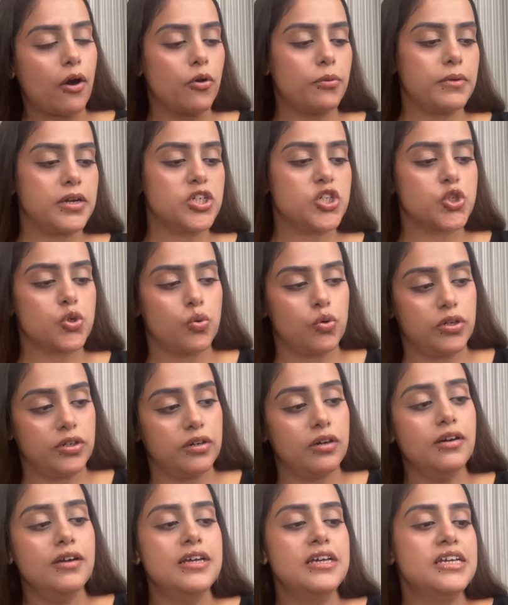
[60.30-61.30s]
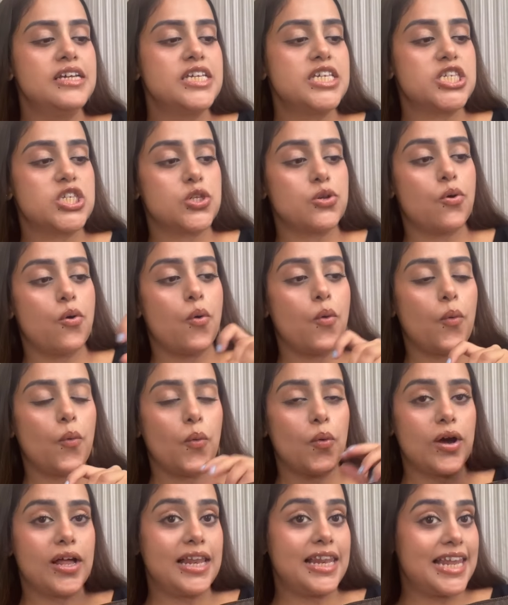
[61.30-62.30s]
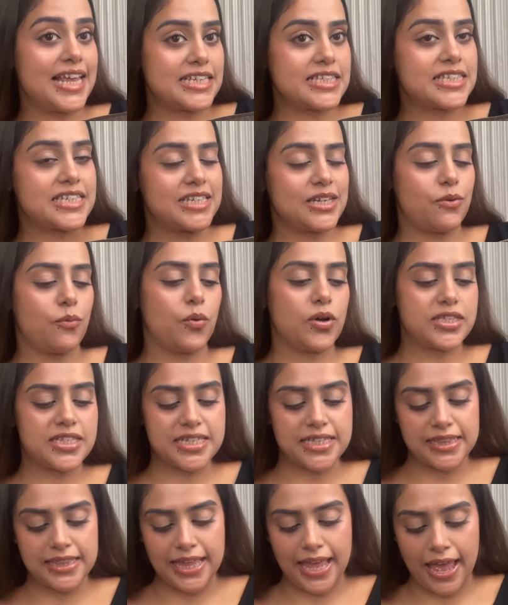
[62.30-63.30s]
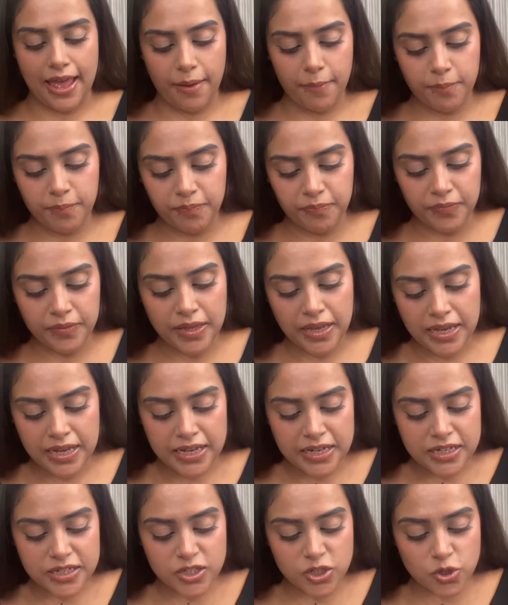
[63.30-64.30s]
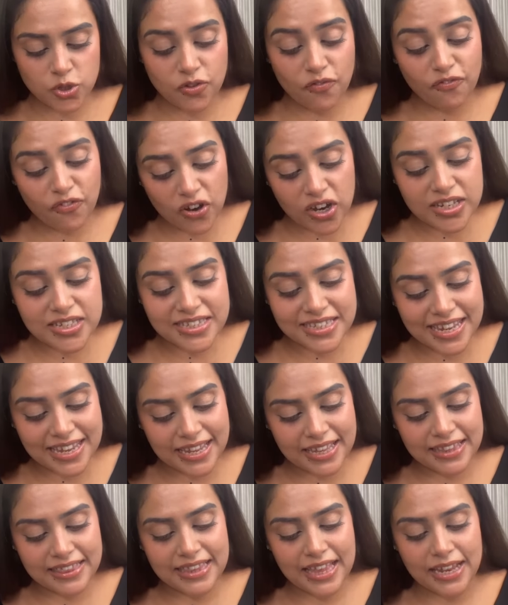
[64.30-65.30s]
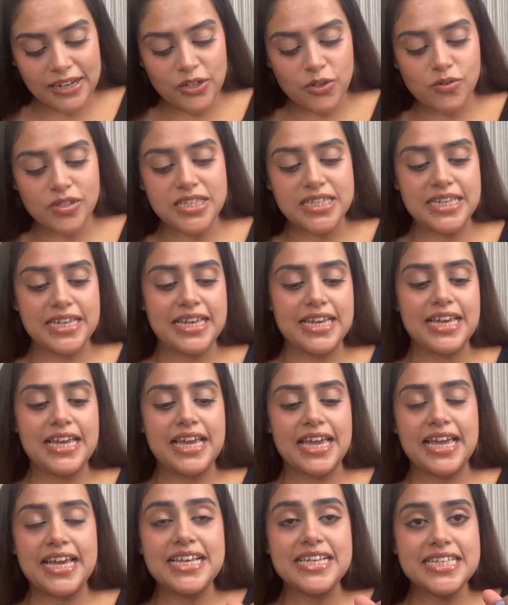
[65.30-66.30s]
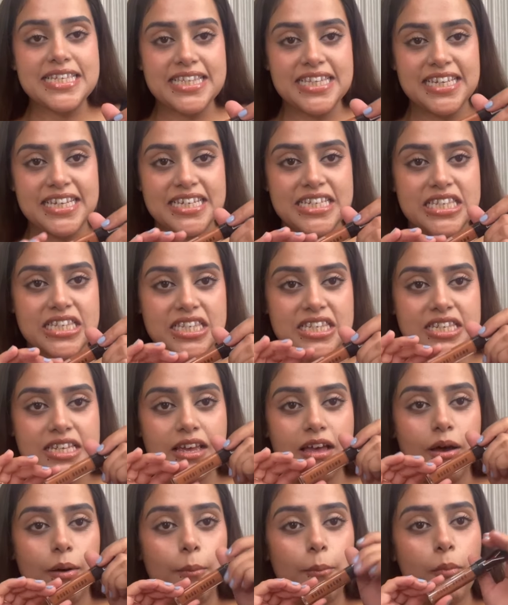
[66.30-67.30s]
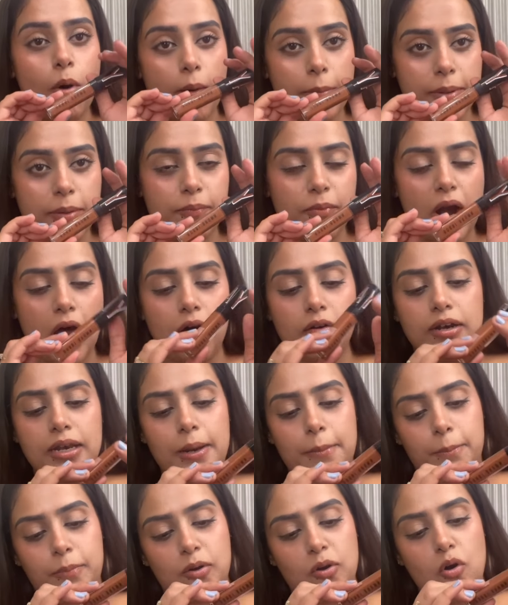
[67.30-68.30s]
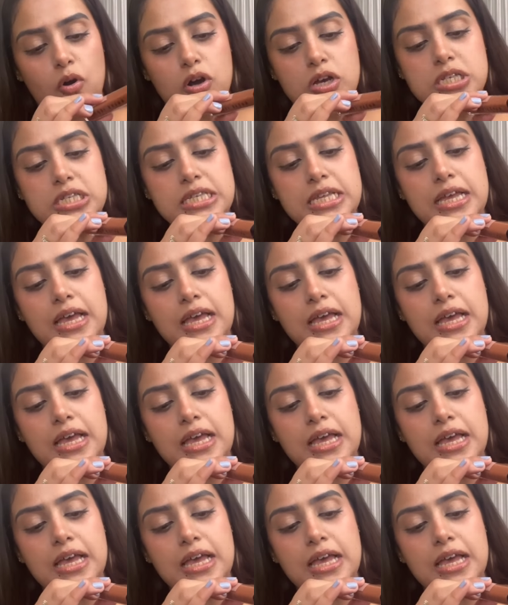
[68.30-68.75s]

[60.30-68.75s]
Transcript: on my shoulder. So let's see what's in there. So the first thing that you see is this Bobbi Brown lip gloss,